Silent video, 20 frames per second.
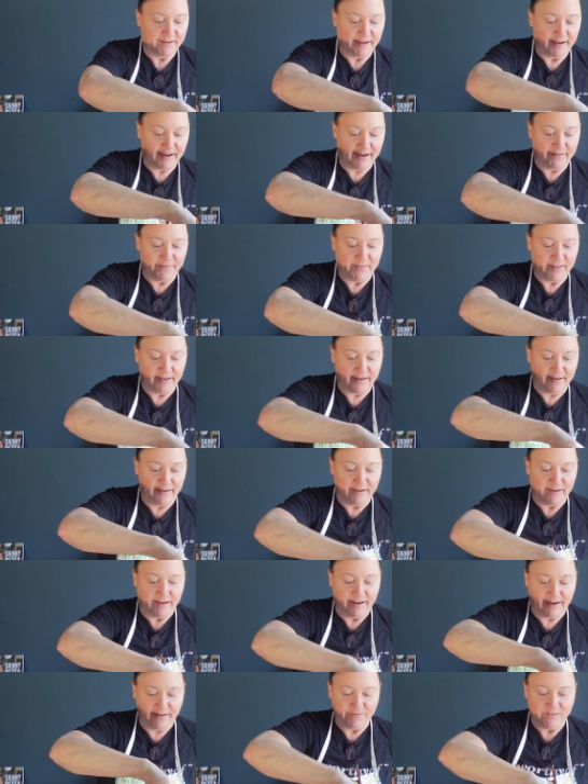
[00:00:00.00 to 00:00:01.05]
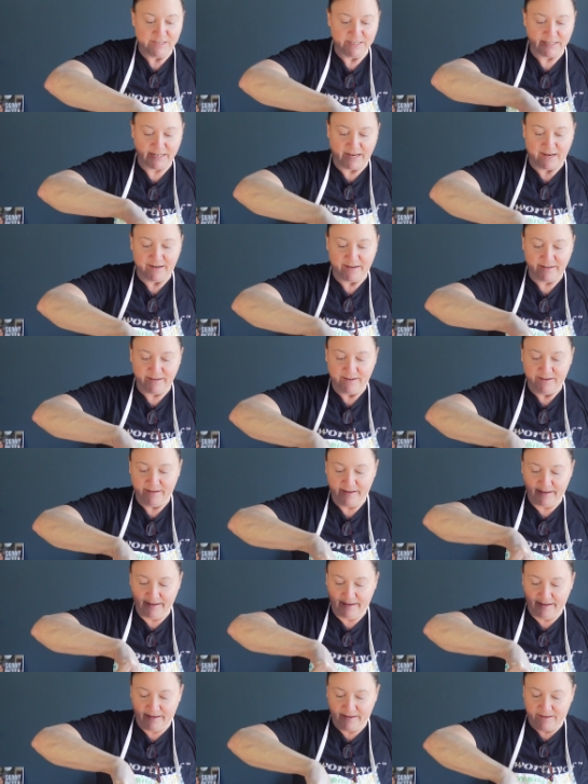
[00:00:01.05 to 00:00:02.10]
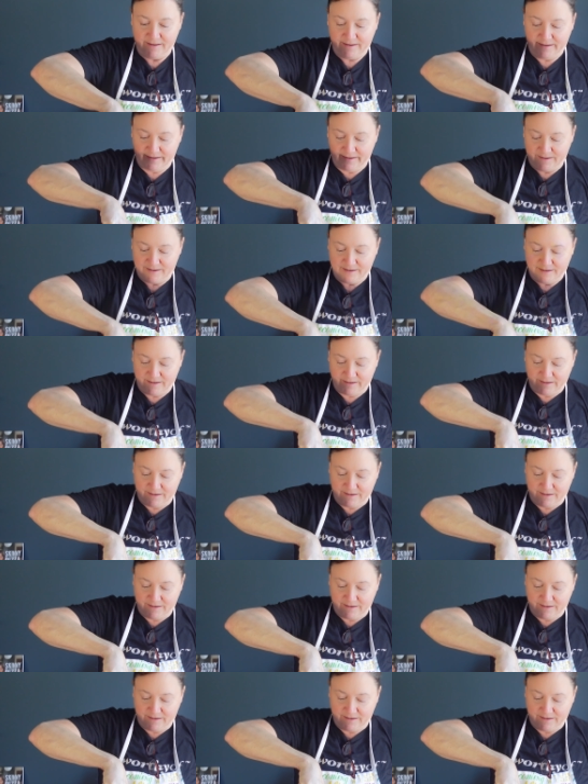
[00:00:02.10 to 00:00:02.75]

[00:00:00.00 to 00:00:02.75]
And it kind of smells like one too with the cinnamon.